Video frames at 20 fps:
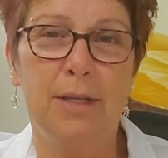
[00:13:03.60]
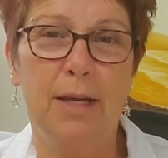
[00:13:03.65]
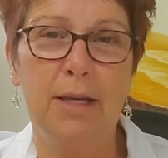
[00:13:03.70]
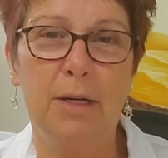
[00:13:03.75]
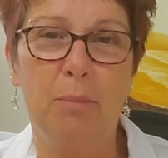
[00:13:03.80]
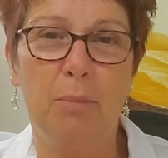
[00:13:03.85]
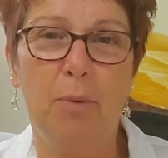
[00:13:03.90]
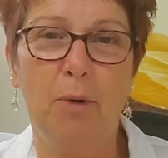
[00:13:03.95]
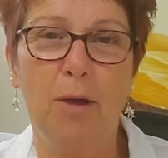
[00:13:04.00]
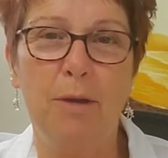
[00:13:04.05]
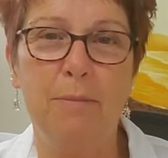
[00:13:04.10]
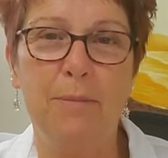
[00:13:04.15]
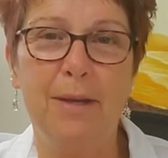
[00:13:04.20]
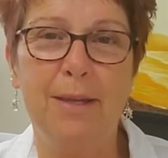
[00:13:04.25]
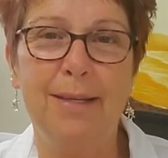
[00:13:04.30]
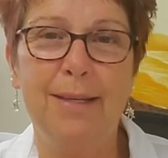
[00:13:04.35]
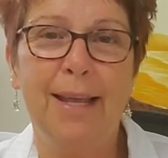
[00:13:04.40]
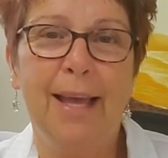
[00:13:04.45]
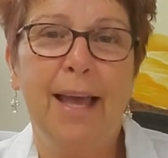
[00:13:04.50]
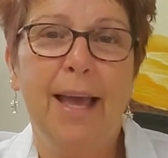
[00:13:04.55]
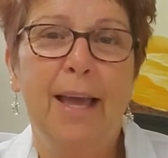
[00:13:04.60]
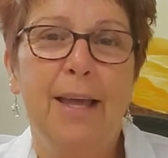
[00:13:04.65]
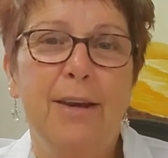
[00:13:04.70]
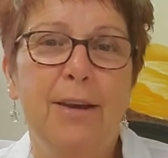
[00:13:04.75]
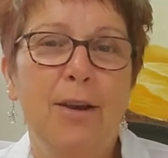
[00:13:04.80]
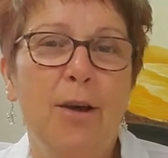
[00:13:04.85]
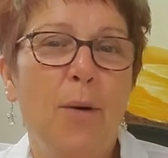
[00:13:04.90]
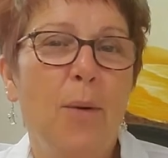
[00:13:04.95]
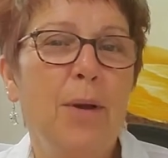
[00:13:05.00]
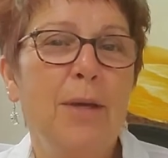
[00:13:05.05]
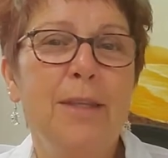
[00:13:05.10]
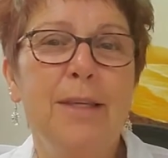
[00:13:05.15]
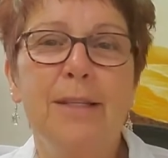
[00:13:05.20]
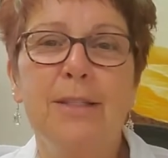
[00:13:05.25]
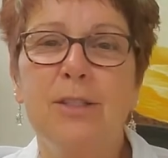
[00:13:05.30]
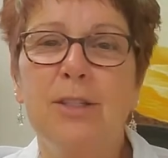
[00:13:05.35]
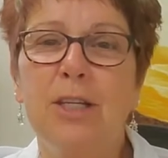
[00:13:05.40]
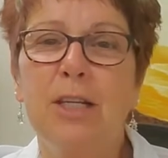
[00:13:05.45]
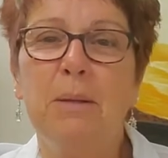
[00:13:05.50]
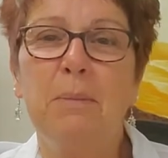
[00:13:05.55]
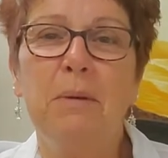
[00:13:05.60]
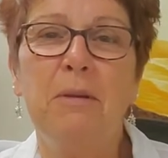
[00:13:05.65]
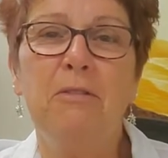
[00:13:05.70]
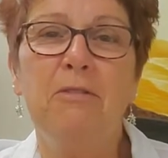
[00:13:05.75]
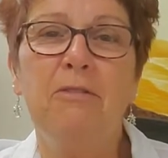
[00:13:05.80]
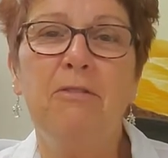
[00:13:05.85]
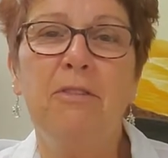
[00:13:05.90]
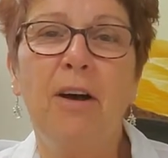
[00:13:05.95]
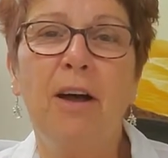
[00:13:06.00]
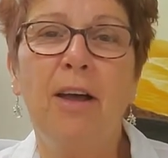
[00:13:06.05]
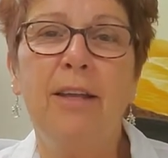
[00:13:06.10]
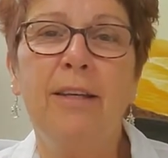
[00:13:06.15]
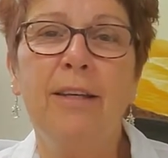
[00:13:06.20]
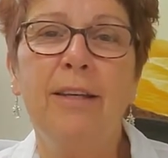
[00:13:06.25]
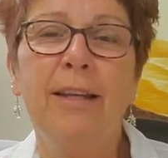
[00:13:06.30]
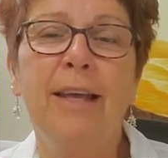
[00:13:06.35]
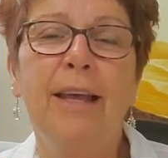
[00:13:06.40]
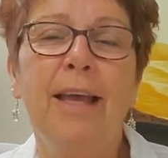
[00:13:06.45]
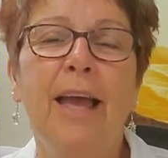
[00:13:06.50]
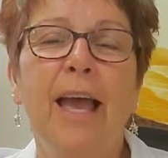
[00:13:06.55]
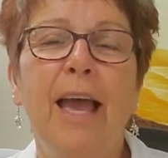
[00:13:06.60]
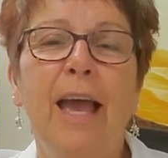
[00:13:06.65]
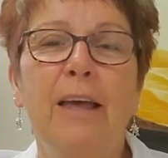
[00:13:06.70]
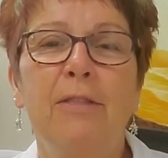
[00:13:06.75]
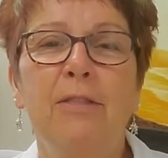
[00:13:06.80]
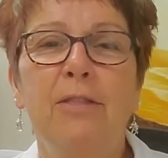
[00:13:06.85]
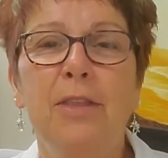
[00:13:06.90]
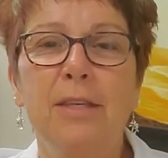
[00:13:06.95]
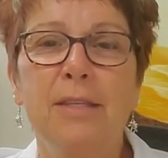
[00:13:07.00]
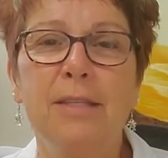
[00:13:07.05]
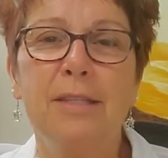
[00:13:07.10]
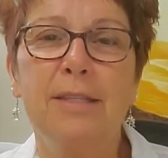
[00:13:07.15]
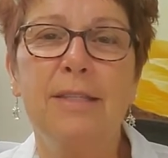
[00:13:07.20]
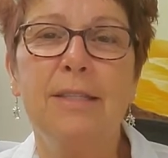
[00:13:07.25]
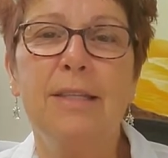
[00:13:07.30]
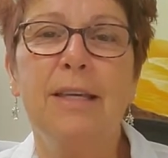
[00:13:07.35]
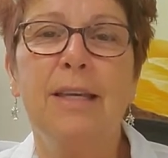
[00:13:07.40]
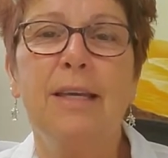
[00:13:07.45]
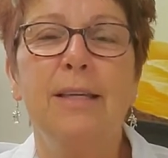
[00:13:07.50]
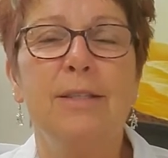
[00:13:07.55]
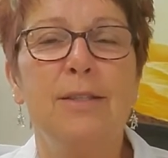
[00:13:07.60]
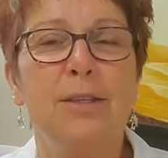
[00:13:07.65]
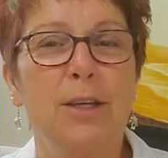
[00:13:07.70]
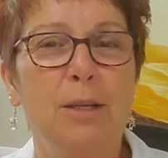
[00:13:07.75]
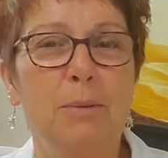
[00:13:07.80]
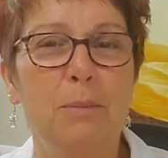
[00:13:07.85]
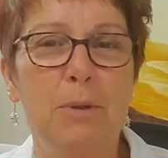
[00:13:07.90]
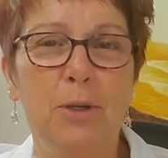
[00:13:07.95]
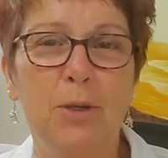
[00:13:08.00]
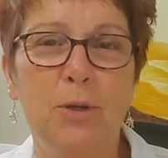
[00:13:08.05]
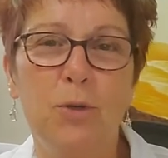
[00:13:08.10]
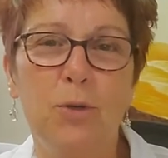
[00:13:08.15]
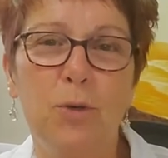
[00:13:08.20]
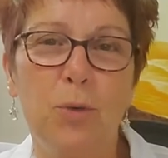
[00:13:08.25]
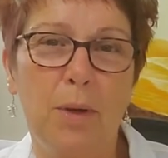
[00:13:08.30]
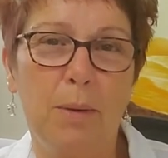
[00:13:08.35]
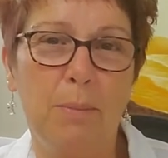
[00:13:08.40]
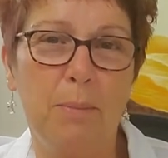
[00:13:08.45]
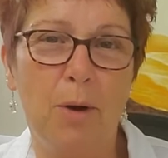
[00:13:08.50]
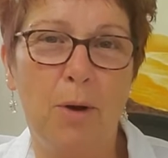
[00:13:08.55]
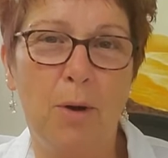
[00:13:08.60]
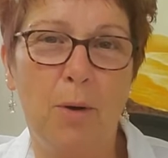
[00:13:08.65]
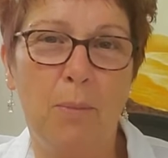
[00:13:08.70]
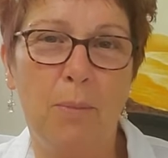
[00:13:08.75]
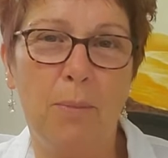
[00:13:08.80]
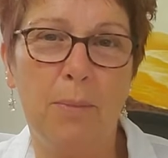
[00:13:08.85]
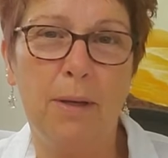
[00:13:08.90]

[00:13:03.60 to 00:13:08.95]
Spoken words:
appointment knowing that it's going to be fun and this is going to be your dream home.